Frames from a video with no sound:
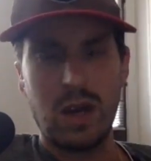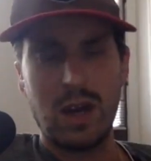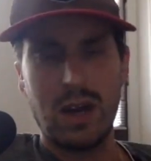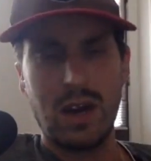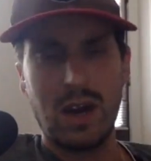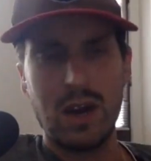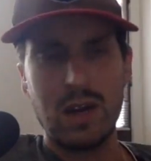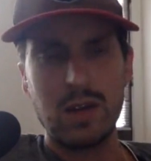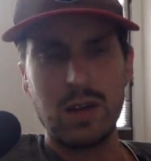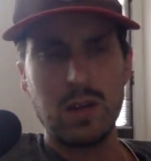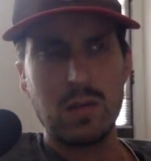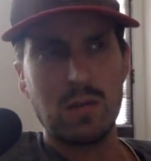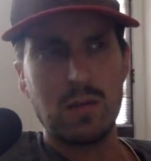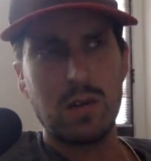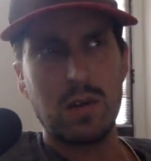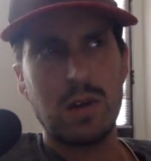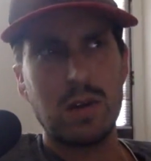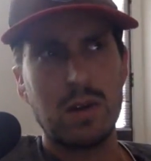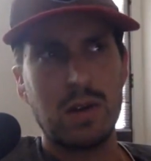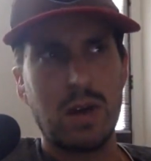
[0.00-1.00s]
I think
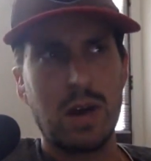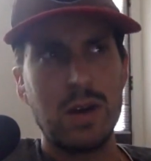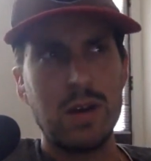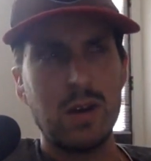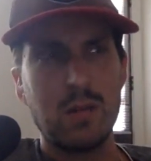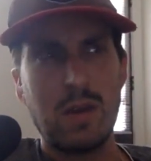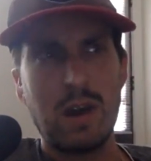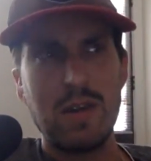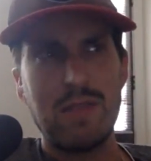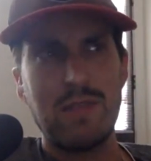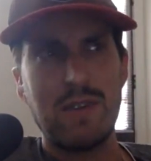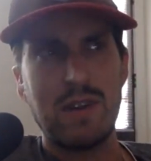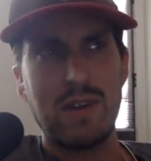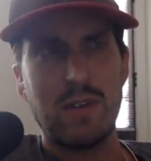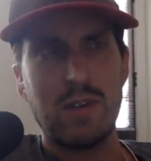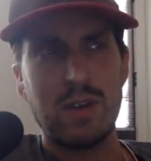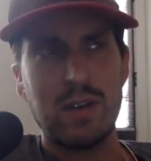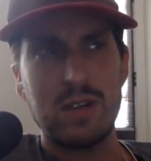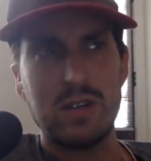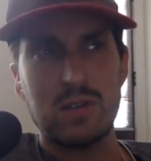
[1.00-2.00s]
my
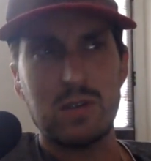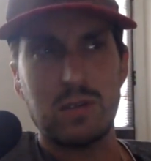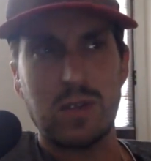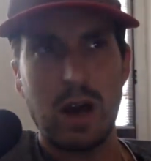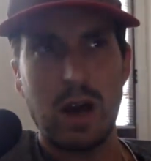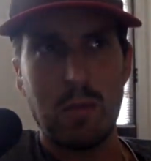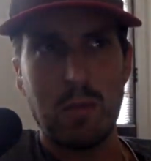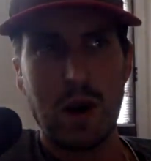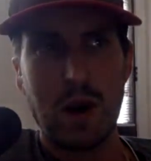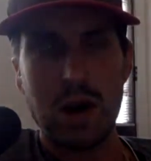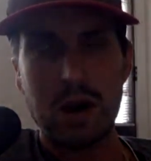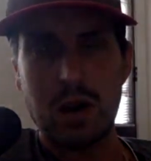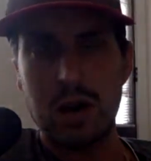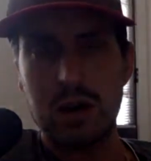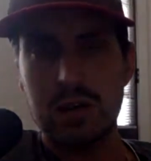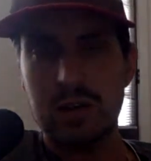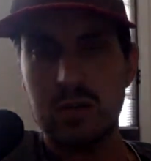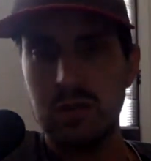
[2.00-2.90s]
favorite is Real Monarchs.